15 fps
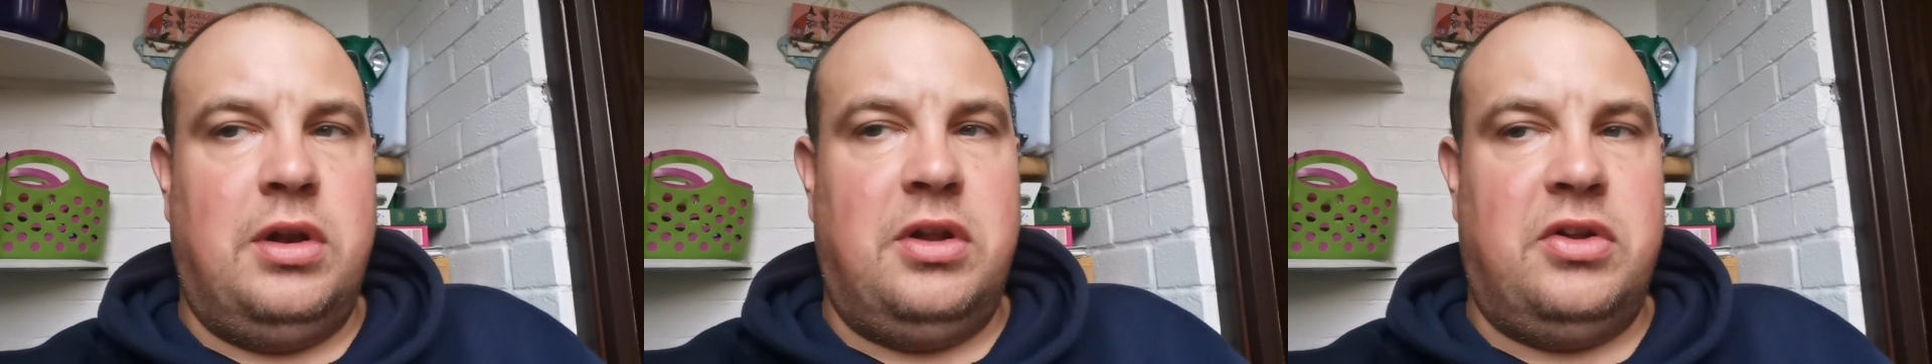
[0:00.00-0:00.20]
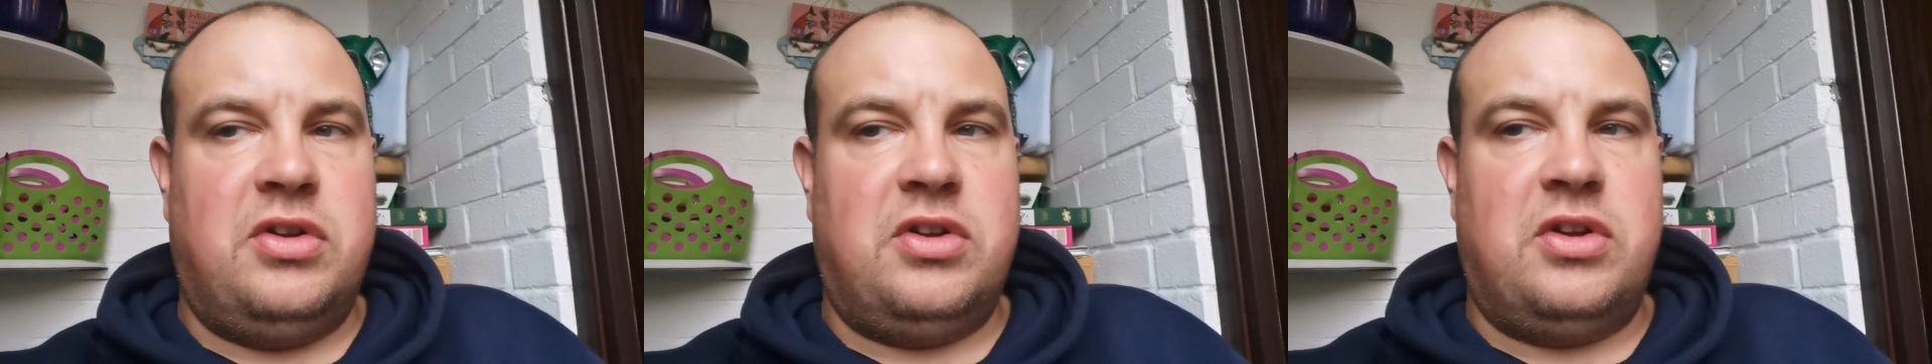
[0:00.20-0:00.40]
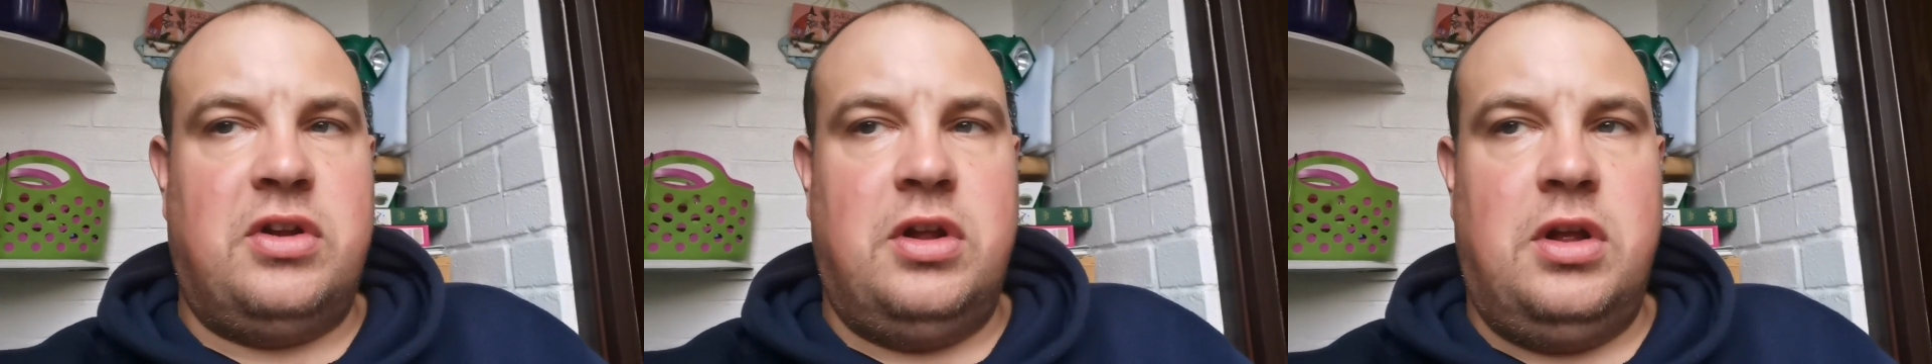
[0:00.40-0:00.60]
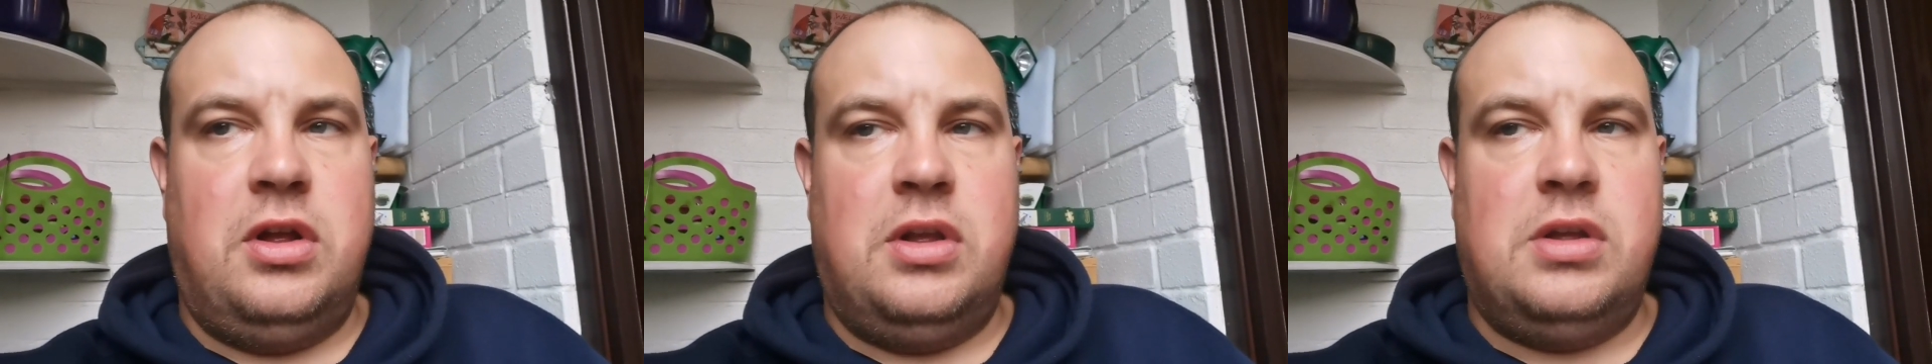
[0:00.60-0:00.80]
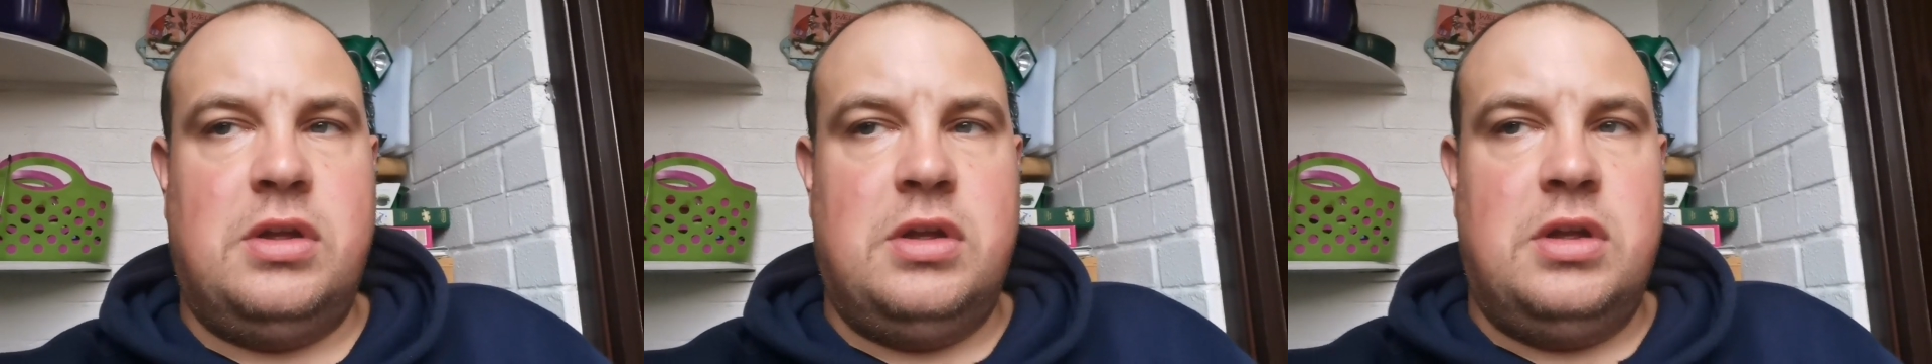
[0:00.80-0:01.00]
Let's
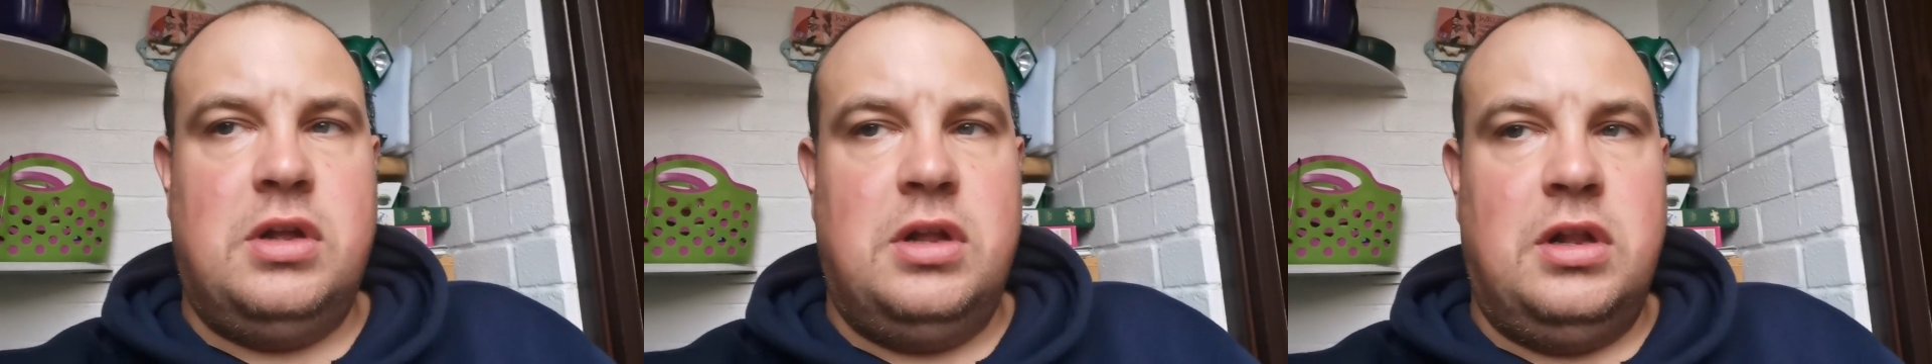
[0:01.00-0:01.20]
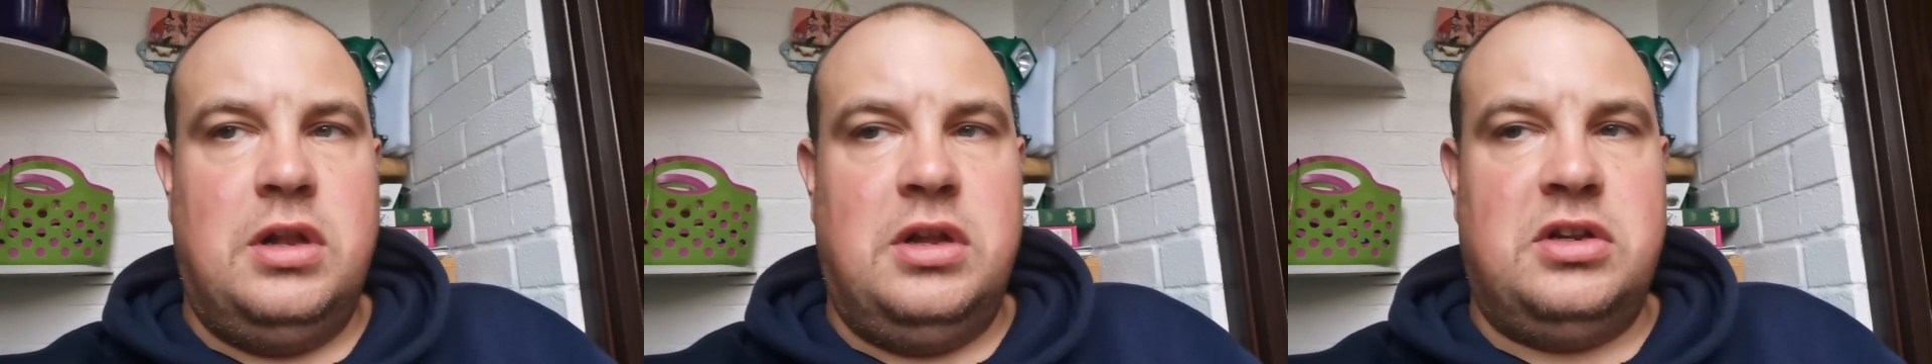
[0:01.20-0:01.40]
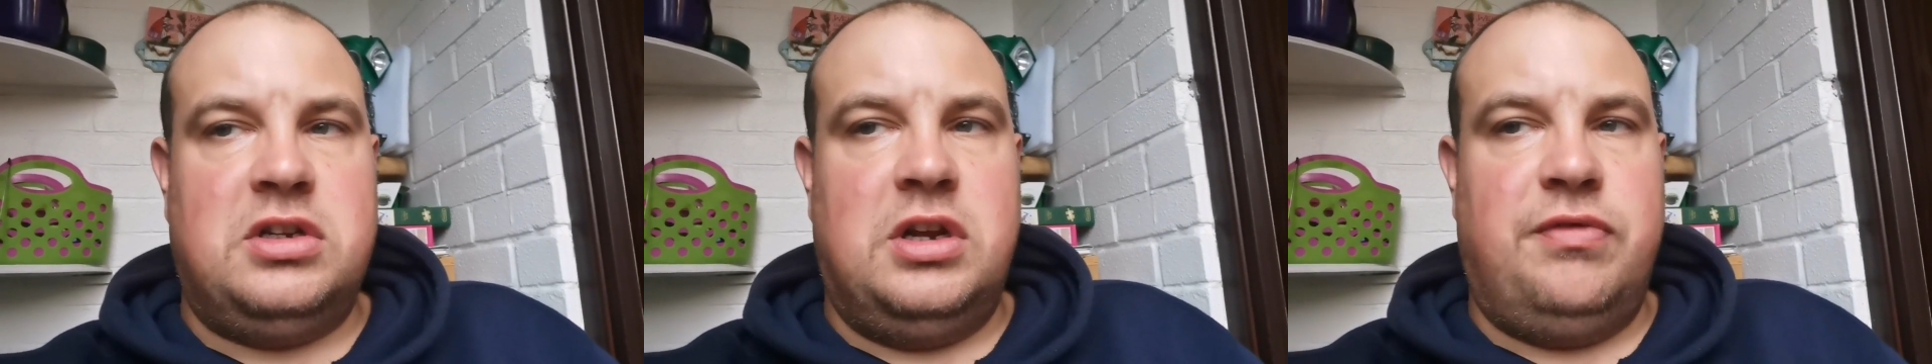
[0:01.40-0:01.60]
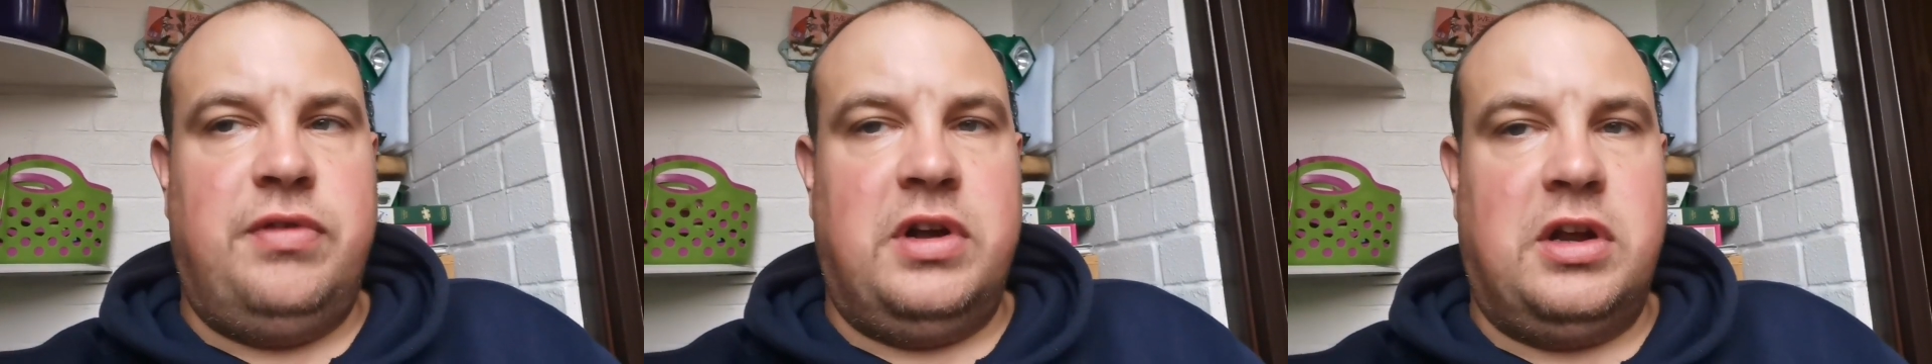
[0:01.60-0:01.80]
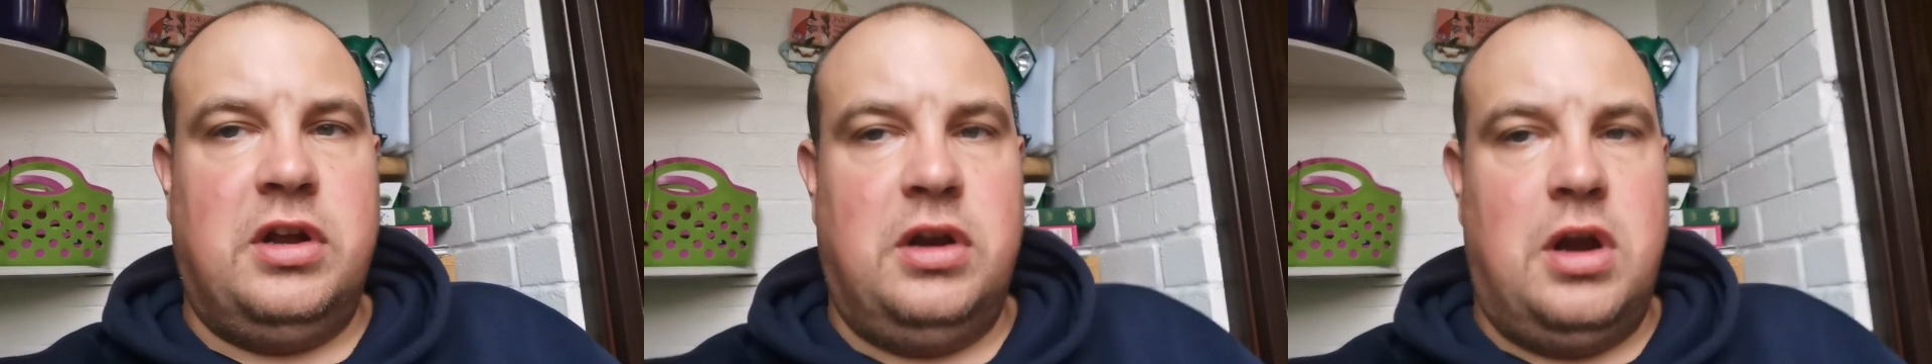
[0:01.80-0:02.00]
Let's see if
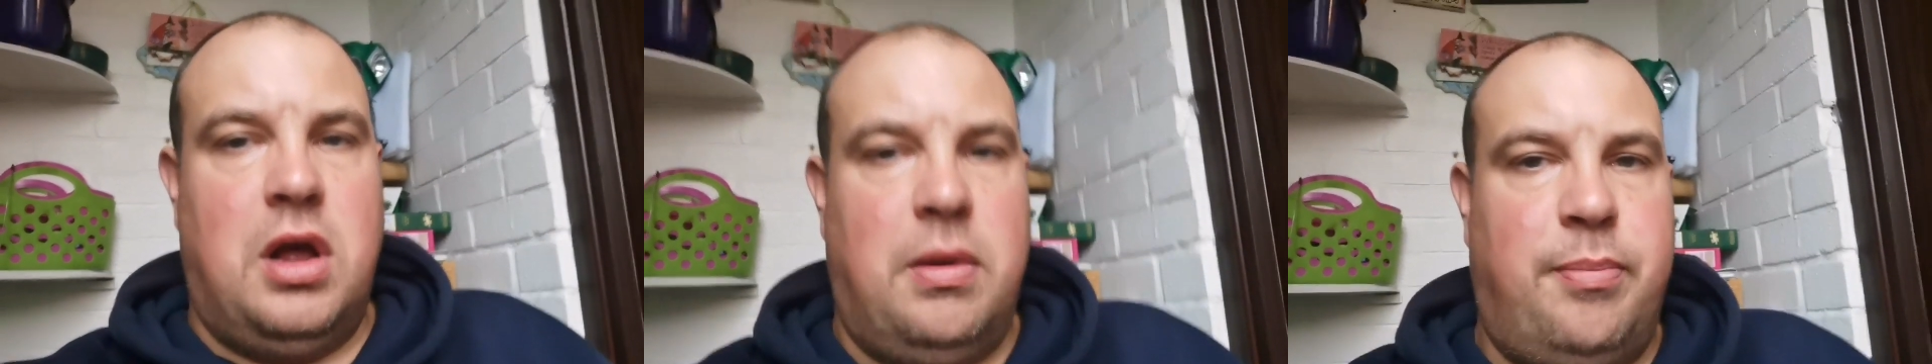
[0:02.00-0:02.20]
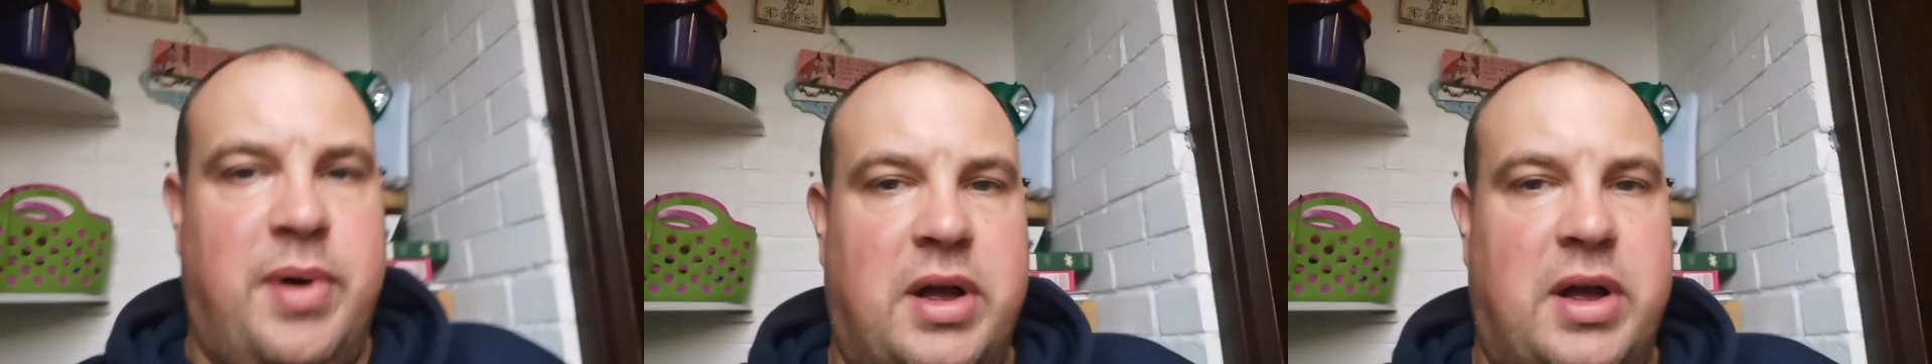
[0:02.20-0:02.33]
we can